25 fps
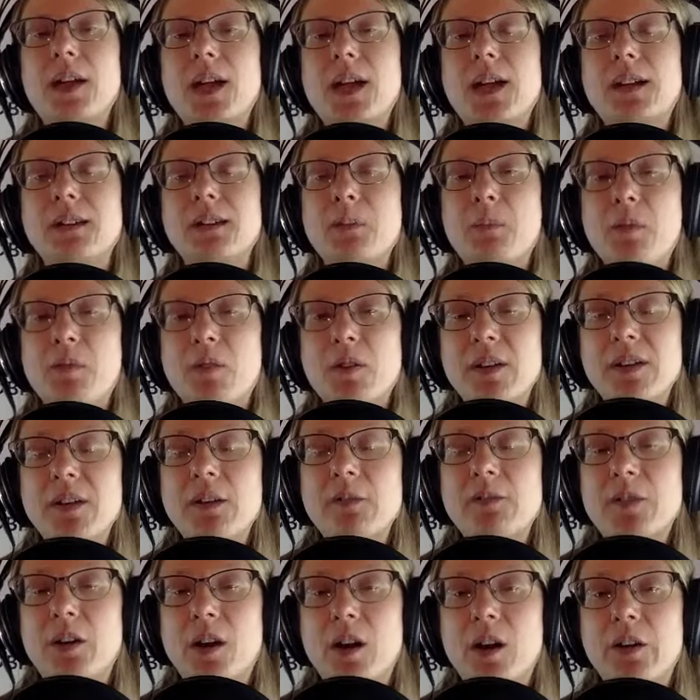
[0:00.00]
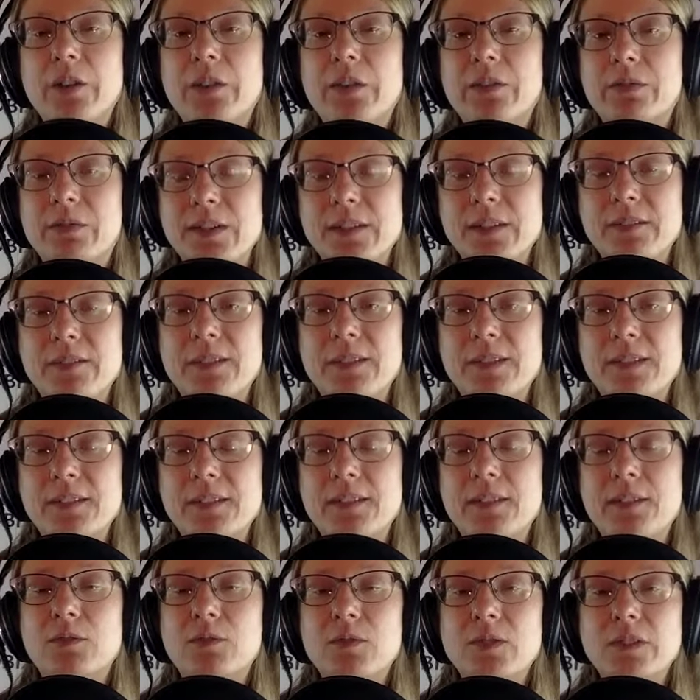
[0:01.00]
And the point of all 3 of these
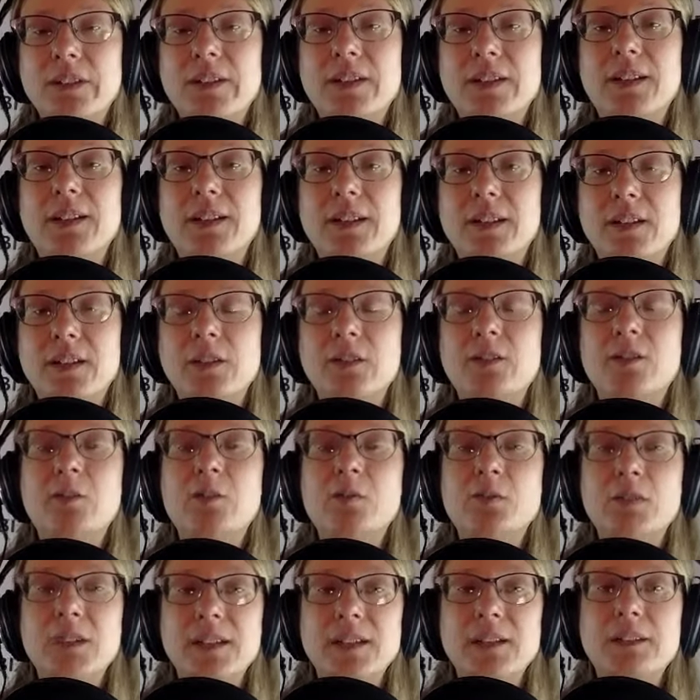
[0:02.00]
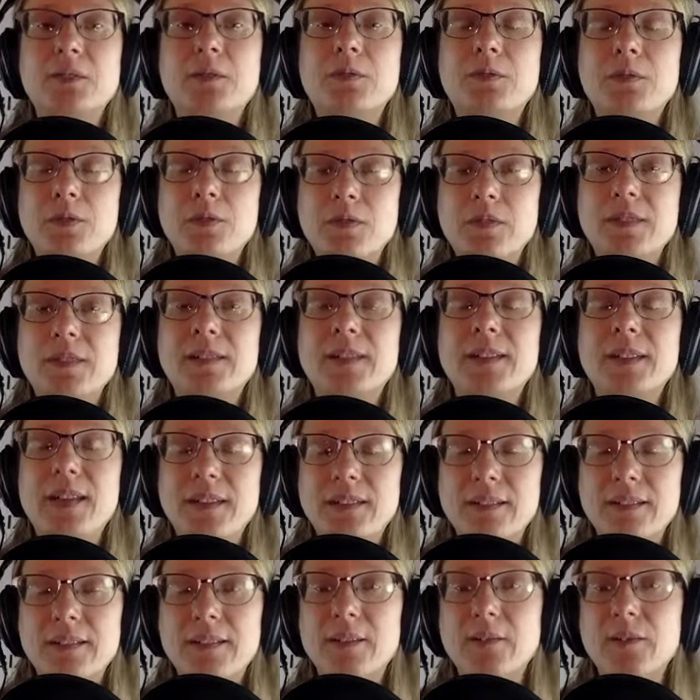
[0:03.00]
is really to get you to read the first
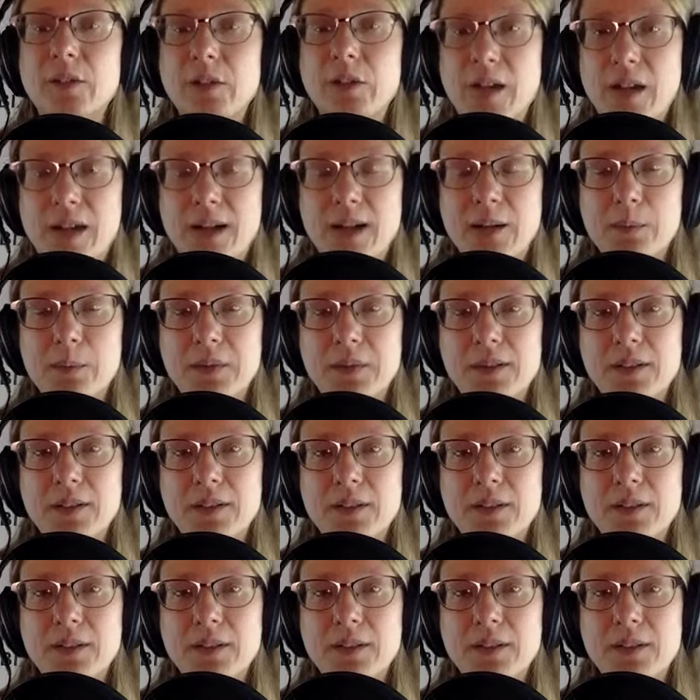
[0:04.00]
sentence of your copy.